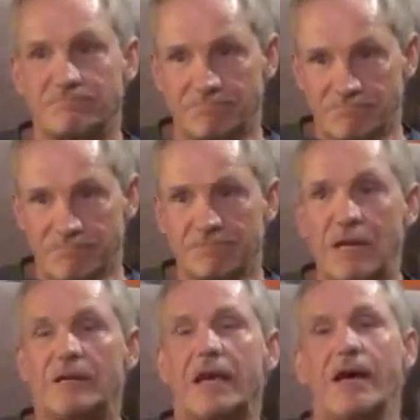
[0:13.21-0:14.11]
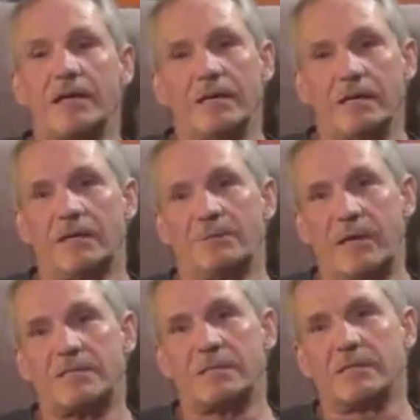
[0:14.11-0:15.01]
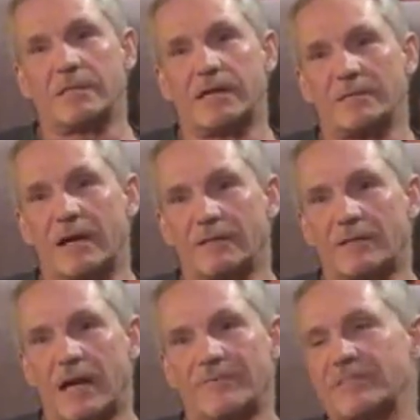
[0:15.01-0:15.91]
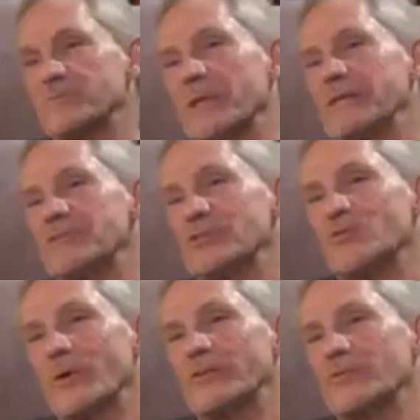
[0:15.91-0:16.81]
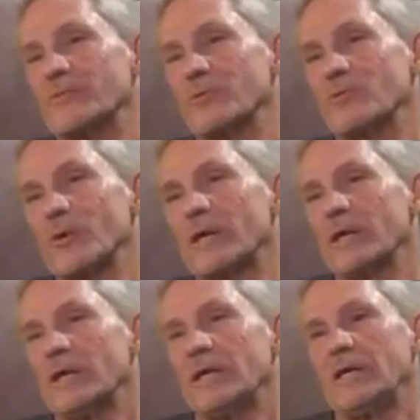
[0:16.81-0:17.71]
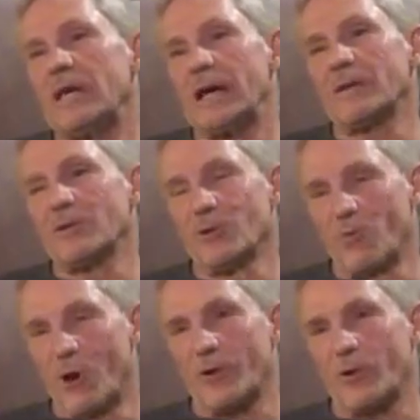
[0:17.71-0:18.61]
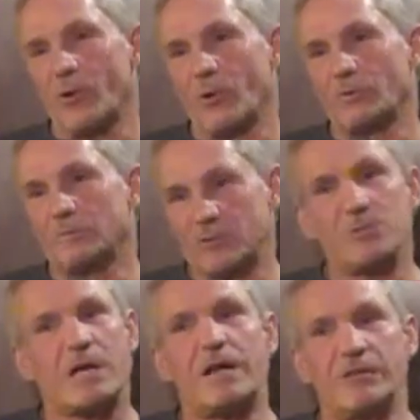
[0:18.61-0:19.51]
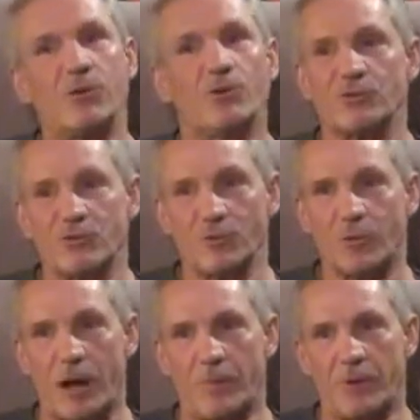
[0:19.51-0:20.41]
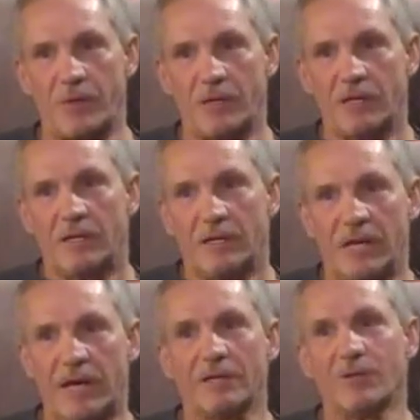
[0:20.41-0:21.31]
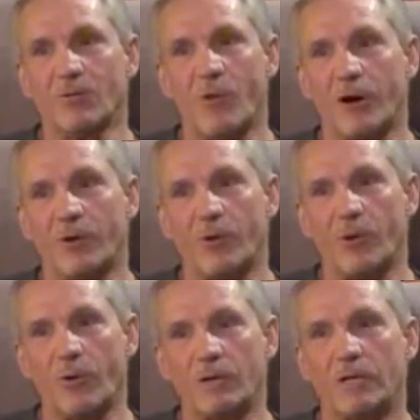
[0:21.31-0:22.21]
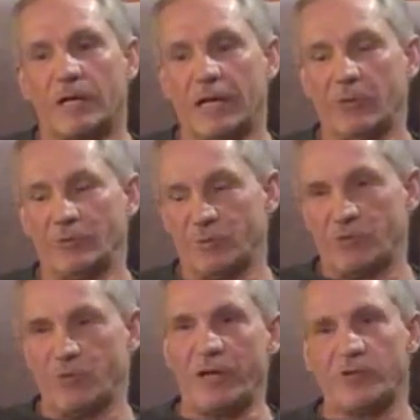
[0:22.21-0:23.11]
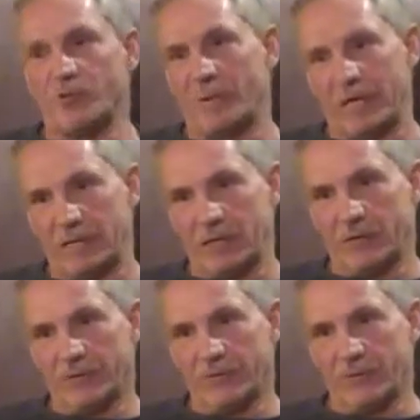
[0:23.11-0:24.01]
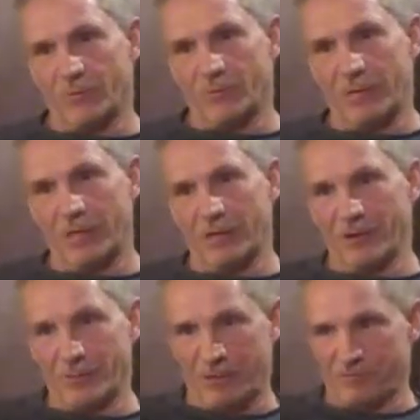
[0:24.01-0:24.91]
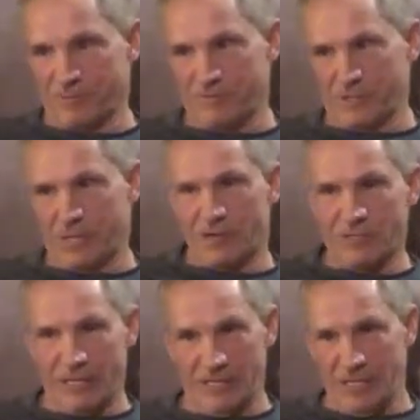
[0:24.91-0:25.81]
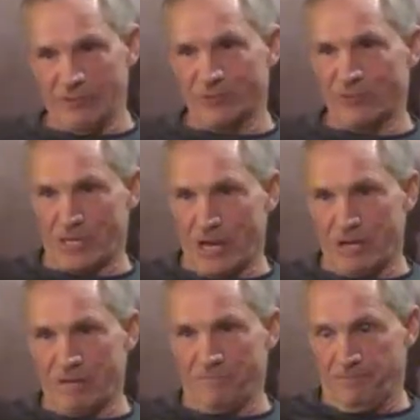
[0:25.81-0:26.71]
Wow. Yeah, he, he basically, I'll, I'll kind of explain the situation. Yes, please. Quick. He had a little water hole. This was on, he owned his own property. He had a little water hole and it was between two bedding areas. There was a bedding area about 50 yards on either side